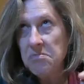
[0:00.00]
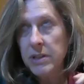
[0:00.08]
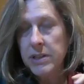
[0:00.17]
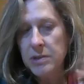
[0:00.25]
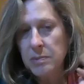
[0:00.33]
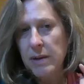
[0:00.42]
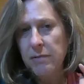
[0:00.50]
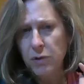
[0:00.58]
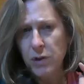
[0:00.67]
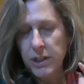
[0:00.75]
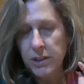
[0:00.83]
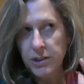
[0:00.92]
this is about
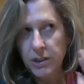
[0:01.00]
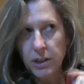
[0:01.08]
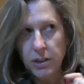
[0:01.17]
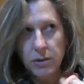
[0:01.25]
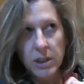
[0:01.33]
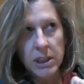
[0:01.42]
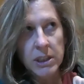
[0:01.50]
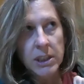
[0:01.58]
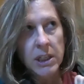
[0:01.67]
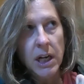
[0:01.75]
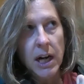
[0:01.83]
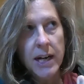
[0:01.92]
4 years ago,
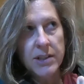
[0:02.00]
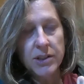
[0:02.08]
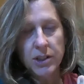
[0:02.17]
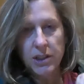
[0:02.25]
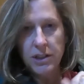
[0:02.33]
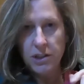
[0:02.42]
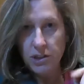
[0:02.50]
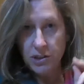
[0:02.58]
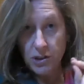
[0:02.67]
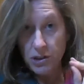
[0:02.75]
I started just